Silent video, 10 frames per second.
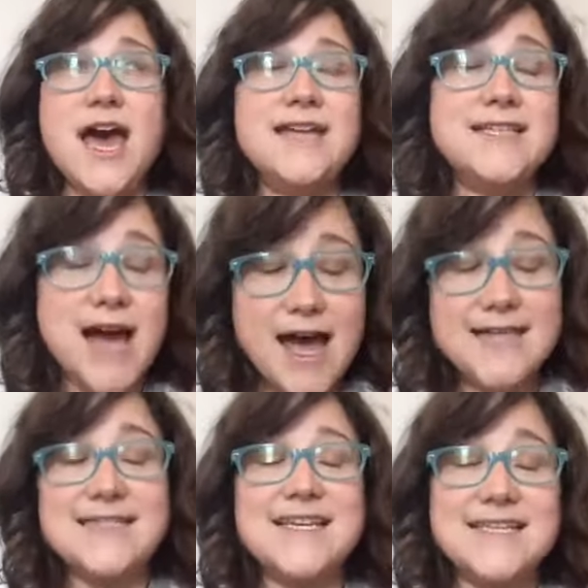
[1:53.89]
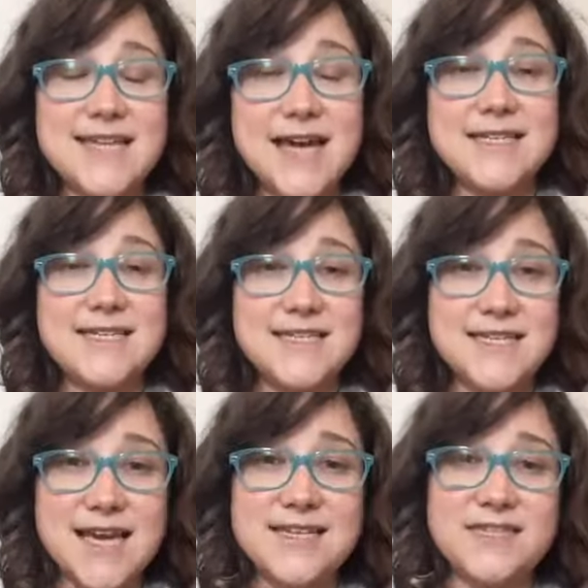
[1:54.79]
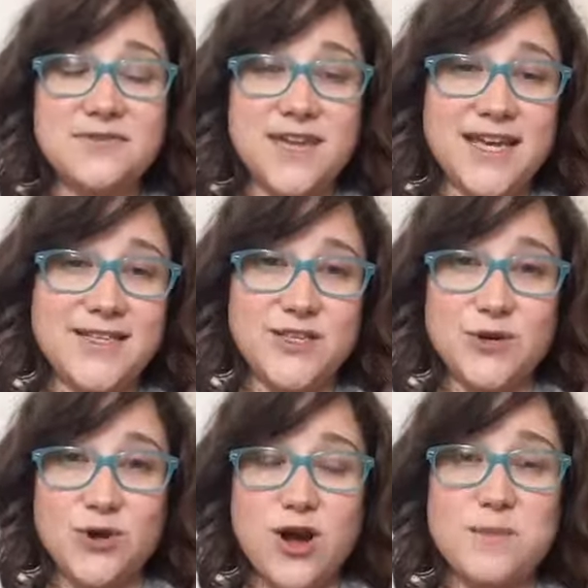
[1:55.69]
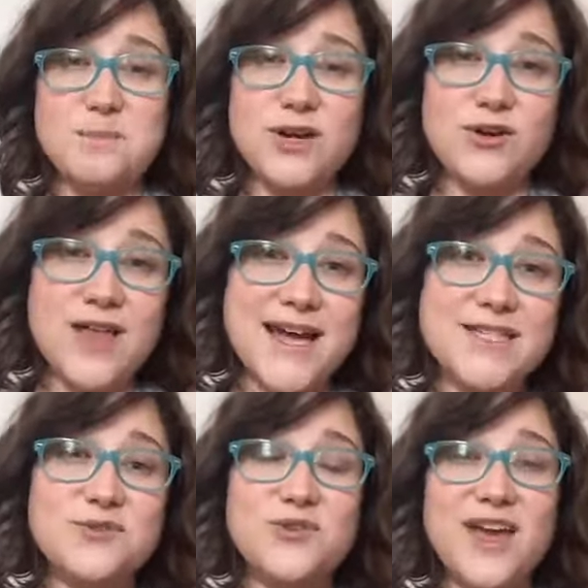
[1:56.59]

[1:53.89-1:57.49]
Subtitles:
tons and tons and tons of kids who are on Miralax for